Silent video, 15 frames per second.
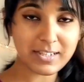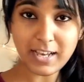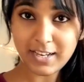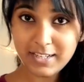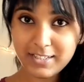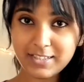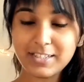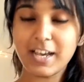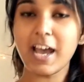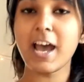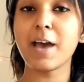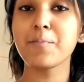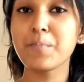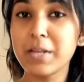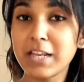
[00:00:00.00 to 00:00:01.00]
a stylist,
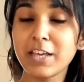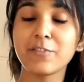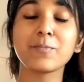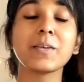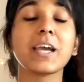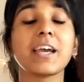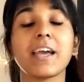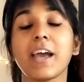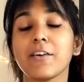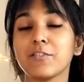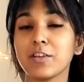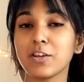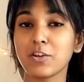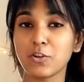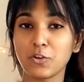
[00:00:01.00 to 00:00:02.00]
believe me, I
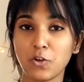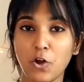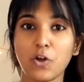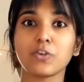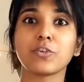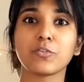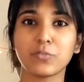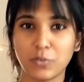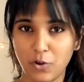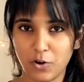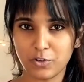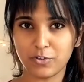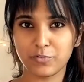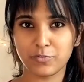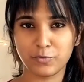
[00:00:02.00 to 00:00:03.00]
have a lot
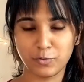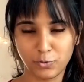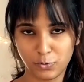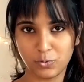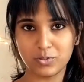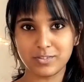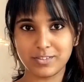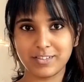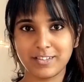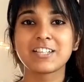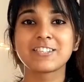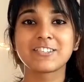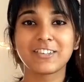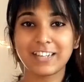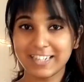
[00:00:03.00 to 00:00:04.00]
of clothes.
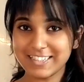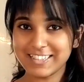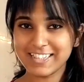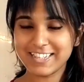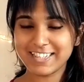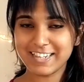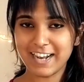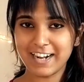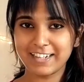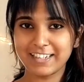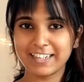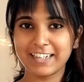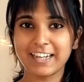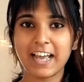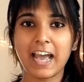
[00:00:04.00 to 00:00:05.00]
So let's get
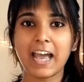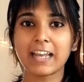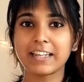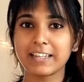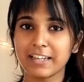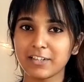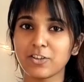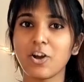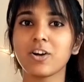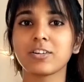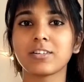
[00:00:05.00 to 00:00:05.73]
started and get